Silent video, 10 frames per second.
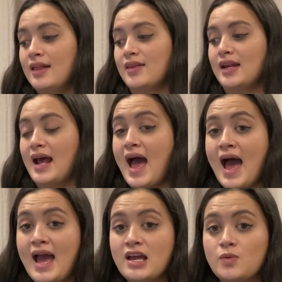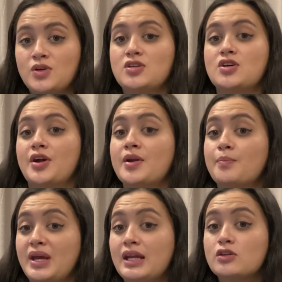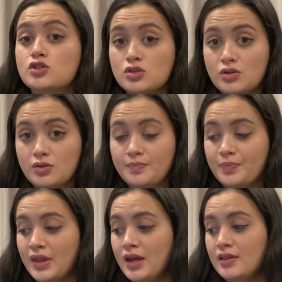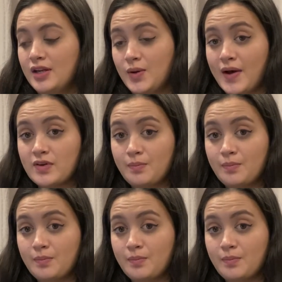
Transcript: then an A, which is on beat 2. Then you have a